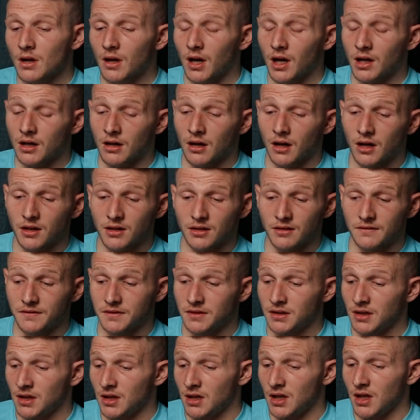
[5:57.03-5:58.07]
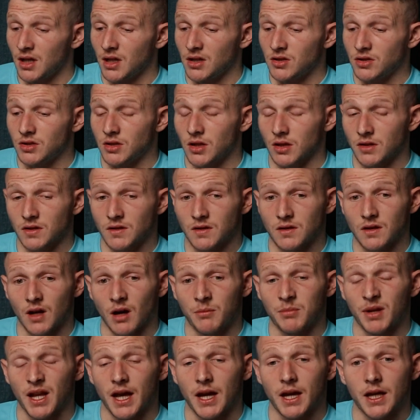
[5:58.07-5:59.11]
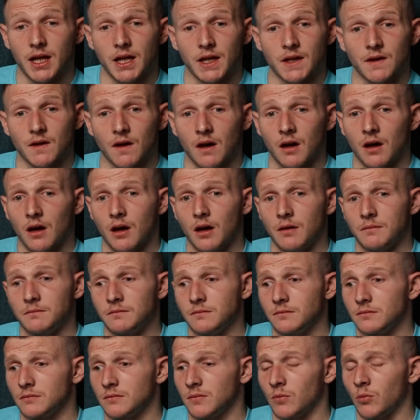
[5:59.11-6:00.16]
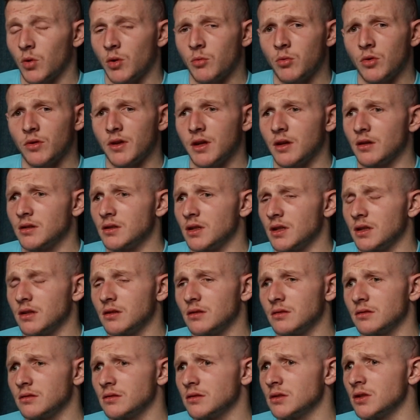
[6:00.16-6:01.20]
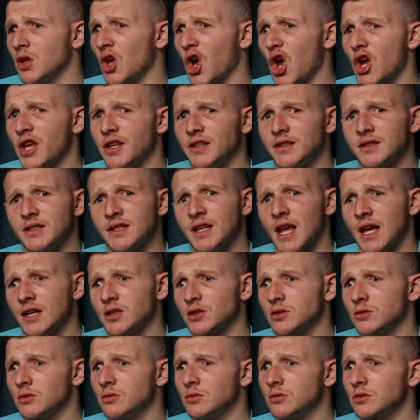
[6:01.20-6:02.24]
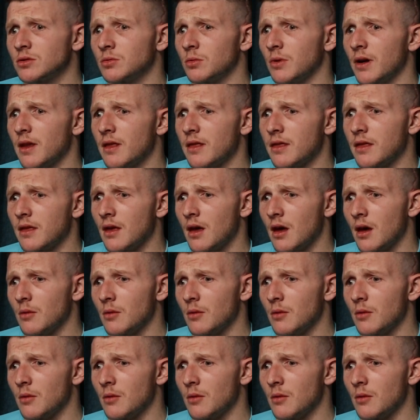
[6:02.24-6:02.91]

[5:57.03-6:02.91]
I kind of I played, we won the under-9s nationals with